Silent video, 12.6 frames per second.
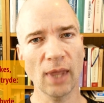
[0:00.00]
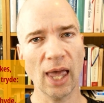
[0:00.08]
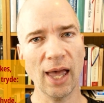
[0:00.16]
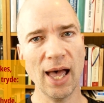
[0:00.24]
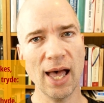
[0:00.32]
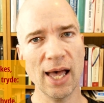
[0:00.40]

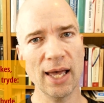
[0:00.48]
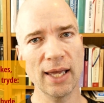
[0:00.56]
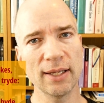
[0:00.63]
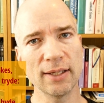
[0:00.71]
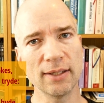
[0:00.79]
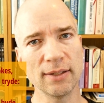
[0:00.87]

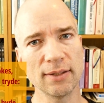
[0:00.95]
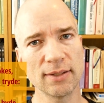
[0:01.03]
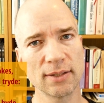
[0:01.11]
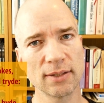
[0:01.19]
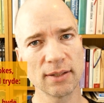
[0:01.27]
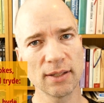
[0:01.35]
And
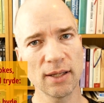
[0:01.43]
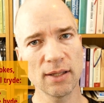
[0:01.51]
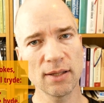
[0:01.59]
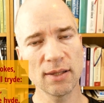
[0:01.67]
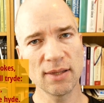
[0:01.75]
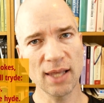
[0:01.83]

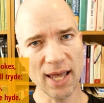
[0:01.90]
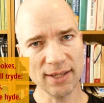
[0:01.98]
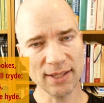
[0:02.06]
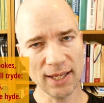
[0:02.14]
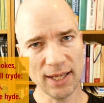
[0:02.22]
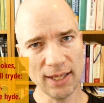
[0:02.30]
that
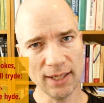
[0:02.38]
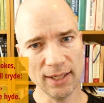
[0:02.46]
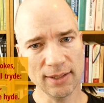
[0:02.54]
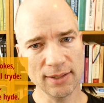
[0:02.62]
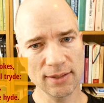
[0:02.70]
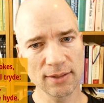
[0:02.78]

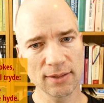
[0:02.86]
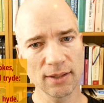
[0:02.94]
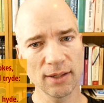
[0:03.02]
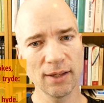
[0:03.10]
is